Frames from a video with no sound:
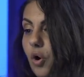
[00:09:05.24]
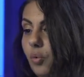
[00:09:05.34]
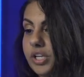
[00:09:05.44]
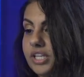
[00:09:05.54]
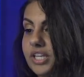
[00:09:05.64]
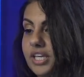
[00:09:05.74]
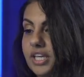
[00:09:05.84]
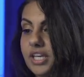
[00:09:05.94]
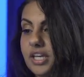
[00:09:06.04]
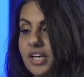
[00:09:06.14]
when
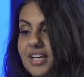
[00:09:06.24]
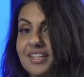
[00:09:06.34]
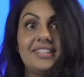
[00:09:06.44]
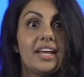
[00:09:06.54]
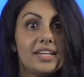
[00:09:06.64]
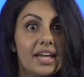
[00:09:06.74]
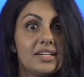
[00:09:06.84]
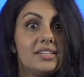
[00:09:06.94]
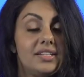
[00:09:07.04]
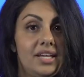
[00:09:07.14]
he
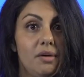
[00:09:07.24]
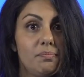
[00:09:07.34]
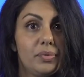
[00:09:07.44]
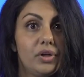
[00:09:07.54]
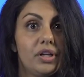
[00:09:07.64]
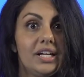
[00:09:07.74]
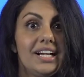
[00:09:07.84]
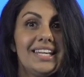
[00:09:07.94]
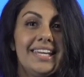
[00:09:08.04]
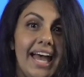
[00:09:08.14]
dedicated the temple,
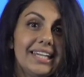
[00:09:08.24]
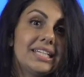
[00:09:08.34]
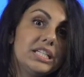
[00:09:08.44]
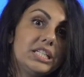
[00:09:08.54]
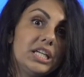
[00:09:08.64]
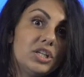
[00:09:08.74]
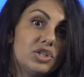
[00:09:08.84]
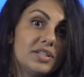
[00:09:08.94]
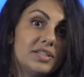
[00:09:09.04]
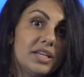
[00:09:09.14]
he had
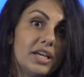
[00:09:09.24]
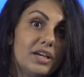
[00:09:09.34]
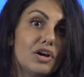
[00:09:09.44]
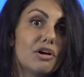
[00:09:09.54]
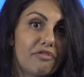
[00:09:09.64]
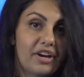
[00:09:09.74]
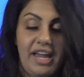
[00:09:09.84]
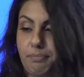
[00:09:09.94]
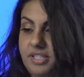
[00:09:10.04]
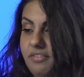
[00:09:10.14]
contingency for
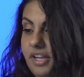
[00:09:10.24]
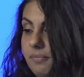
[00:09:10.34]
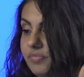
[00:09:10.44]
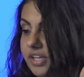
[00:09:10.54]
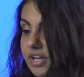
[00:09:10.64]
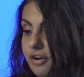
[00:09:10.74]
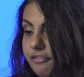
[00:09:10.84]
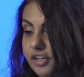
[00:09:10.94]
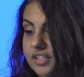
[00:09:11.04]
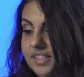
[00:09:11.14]
captivity.
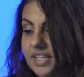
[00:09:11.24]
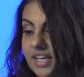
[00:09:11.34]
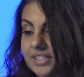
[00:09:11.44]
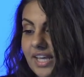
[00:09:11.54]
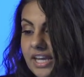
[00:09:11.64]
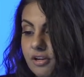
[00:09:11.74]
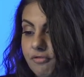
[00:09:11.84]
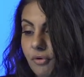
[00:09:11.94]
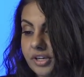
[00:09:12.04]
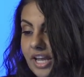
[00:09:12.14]
1 Kings
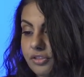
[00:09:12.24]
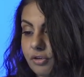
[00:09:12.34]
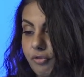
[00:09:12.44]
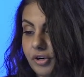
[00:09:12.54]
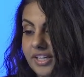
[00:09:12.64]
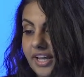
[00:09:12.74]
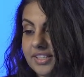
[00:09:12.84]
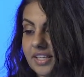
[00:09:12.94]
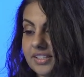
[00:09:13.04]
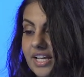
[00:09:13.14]
8:48-49
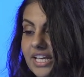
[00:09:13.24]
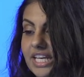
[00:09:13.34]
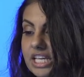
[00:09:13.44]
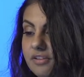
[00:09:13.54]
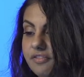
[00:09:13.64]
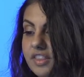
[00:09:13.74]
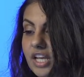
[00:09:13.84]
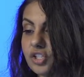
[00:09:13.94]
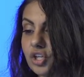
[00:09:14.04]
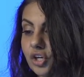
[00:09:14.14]
says, "If
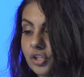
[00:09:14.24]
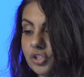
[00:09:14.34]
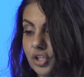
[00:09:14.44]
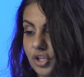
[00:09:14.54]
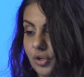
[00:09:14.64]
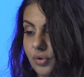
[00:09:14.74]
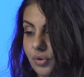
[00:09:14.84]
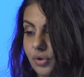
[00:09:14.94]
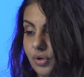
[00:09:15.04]
they turn to you